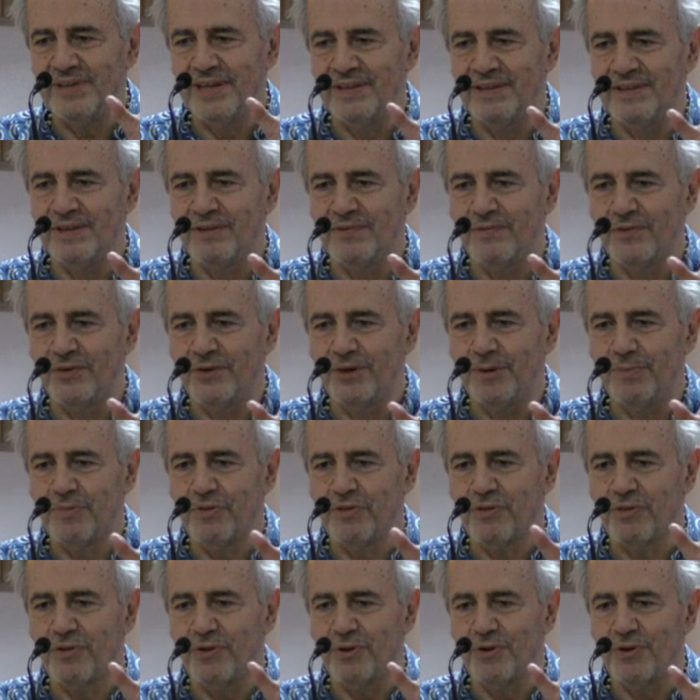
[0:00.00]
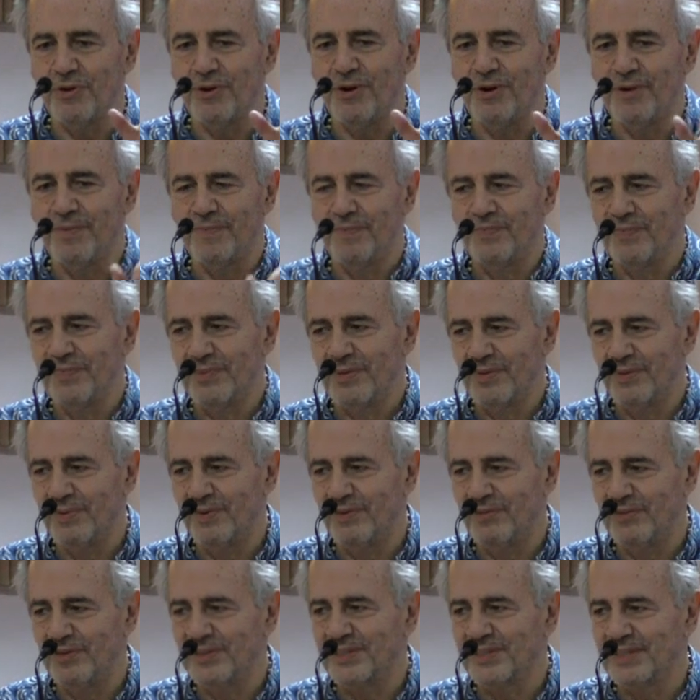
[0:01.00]
in the verb thora,
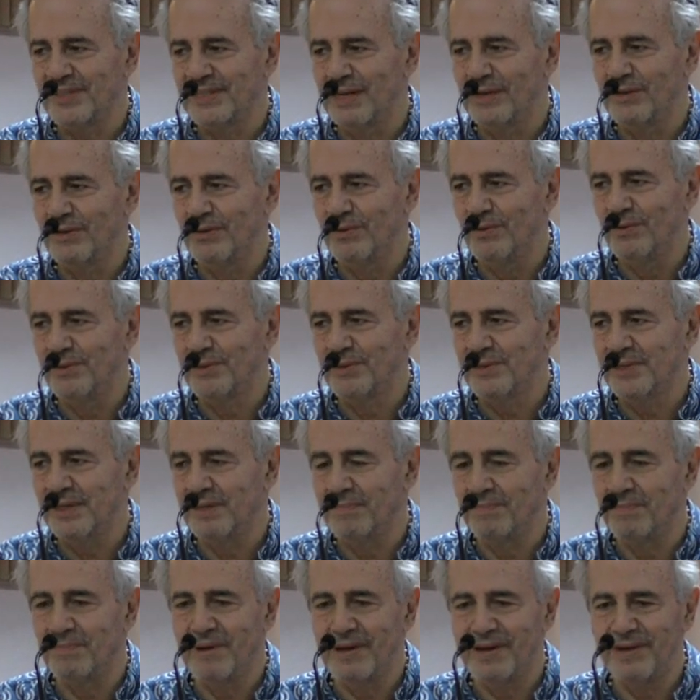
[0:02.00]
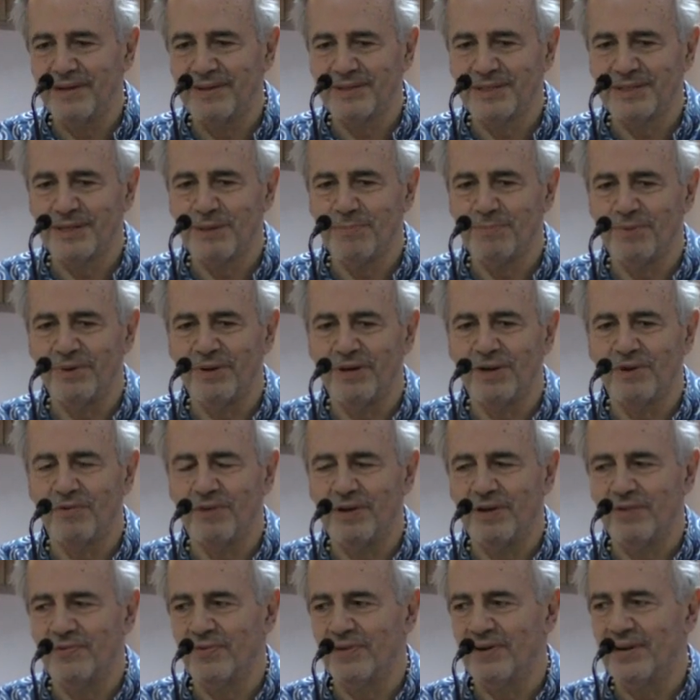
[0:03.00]
which is still used in my Cypriot
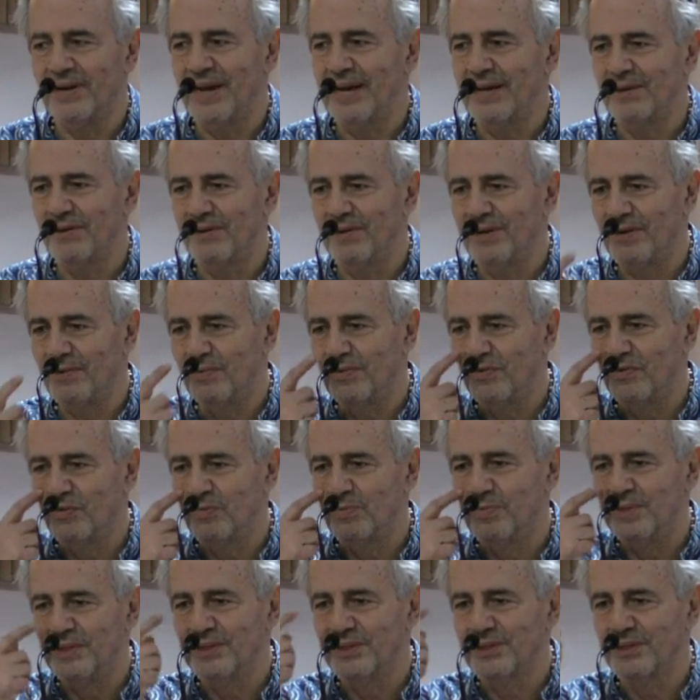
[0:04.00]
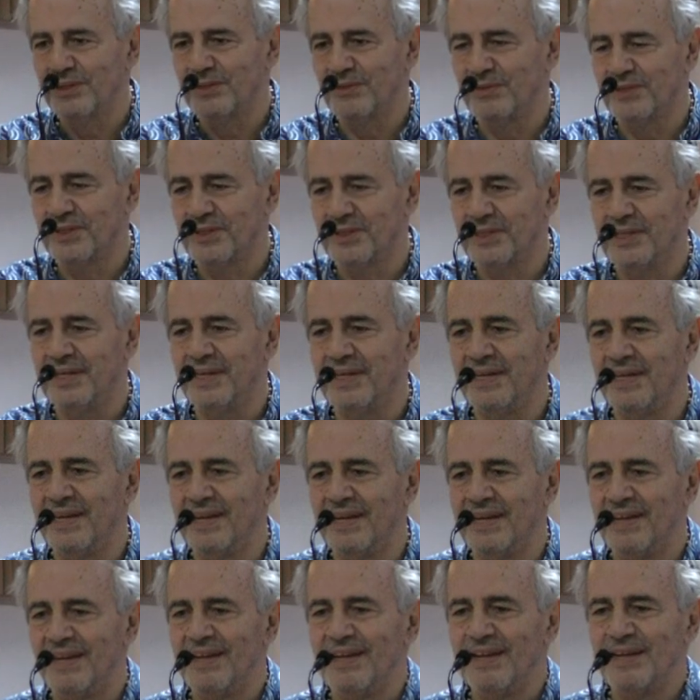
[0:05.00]
Greek vernacular, which means to see.
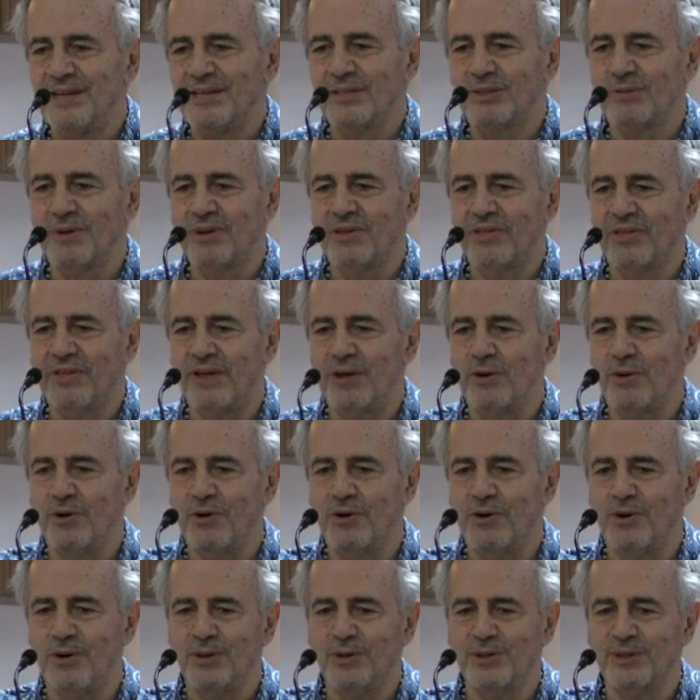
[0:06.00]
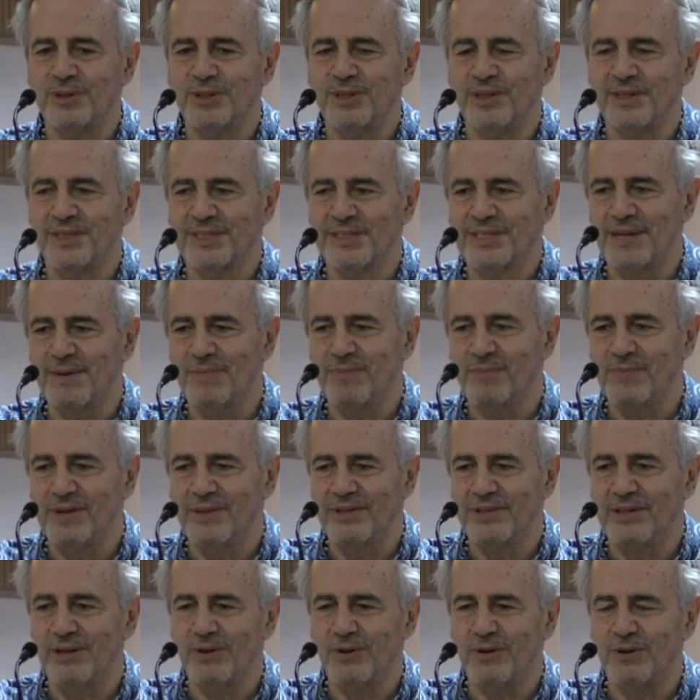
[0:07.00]
So theoros is
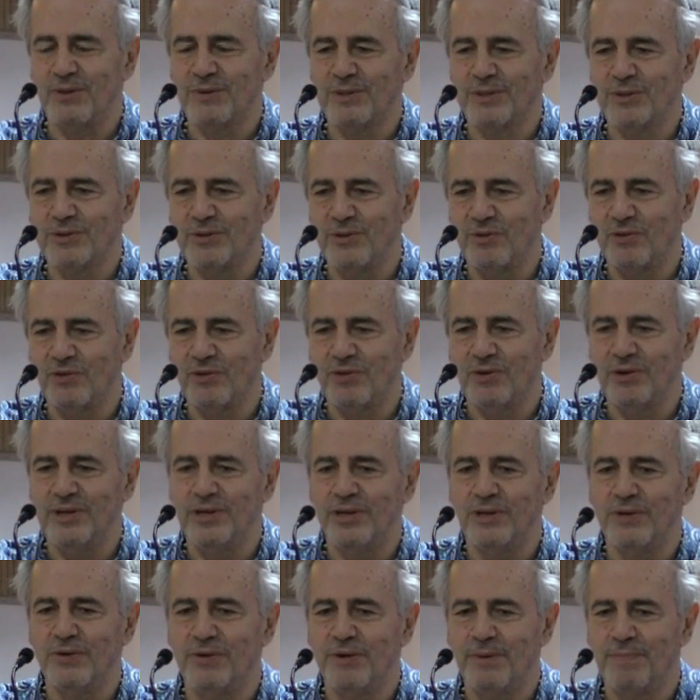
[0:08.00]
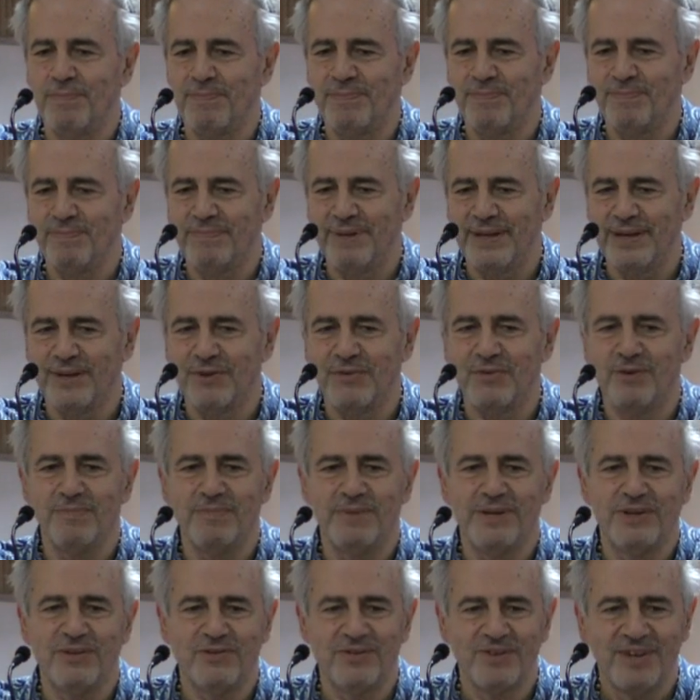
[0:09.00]
someone that goes on a journey or a
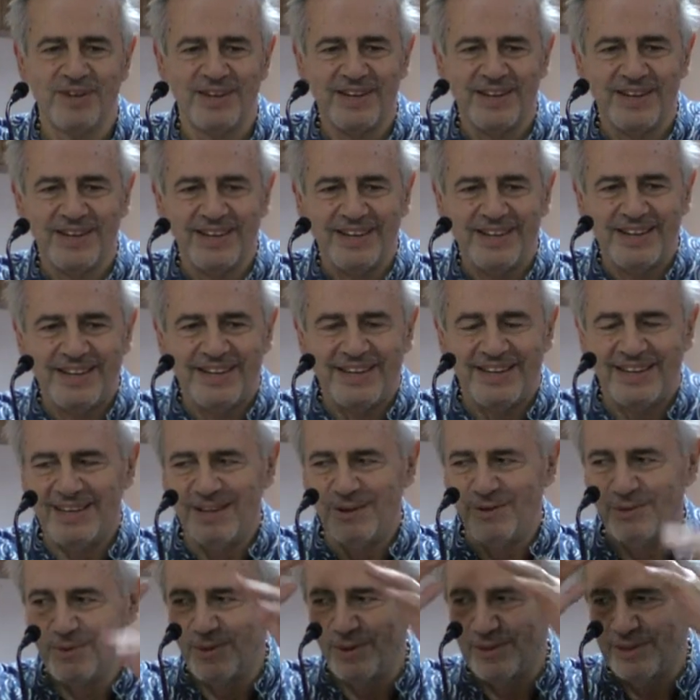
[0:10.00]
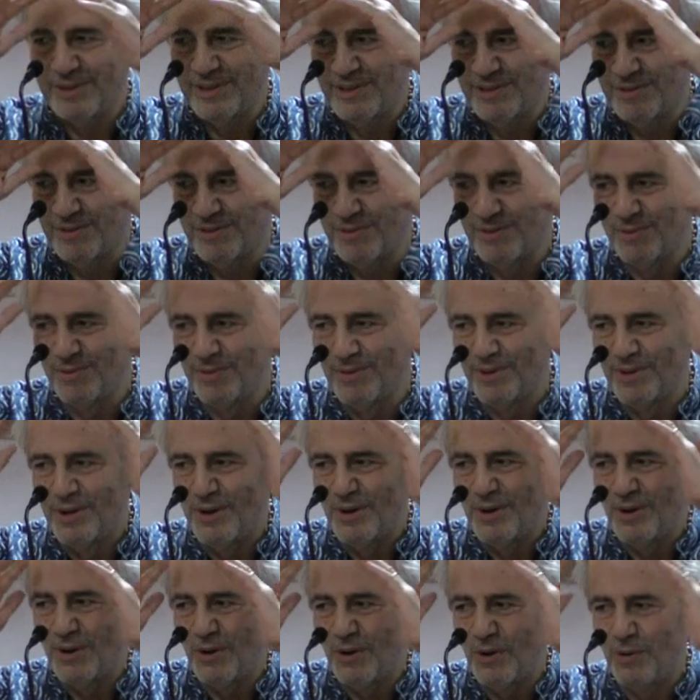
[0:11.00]
pilgrimage in order to
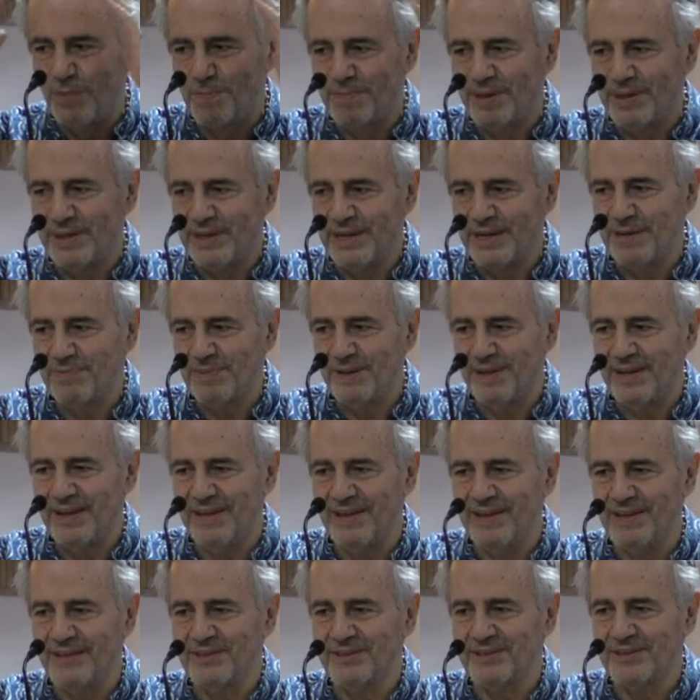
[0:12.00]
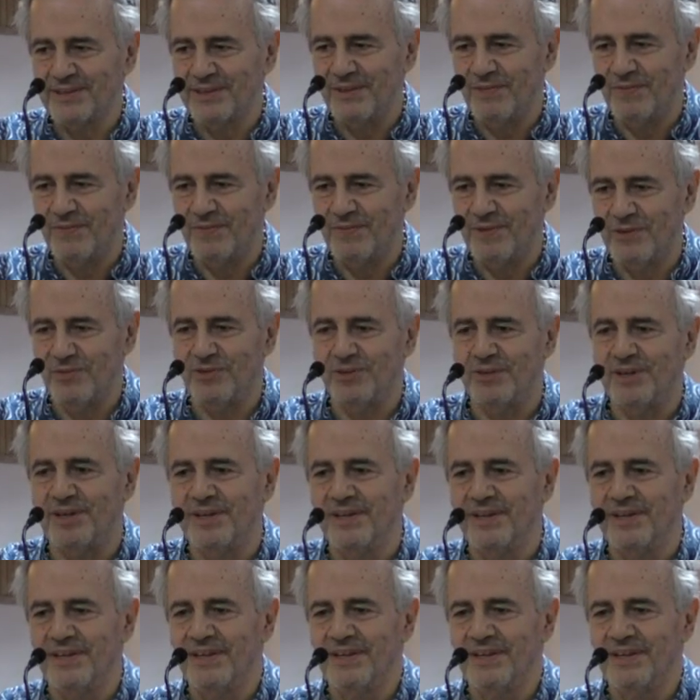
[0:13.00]
open up his vision.